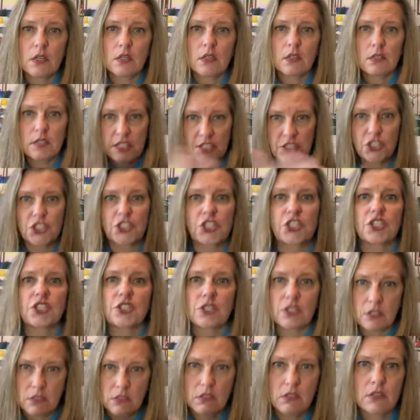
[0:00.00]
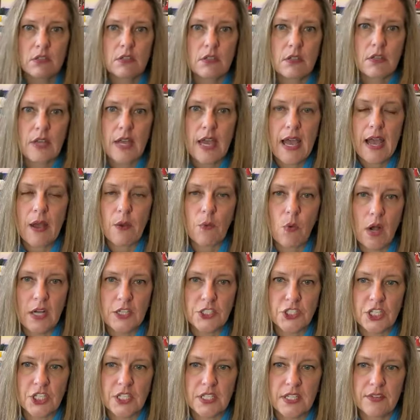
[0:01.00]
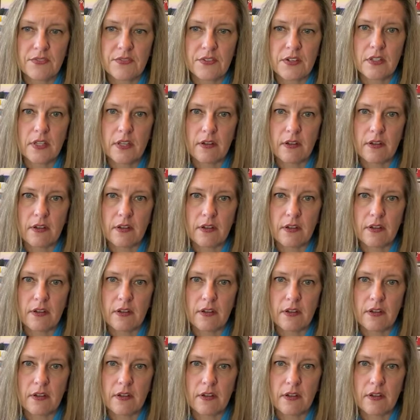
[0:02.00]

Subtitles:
Let's just watch it differently,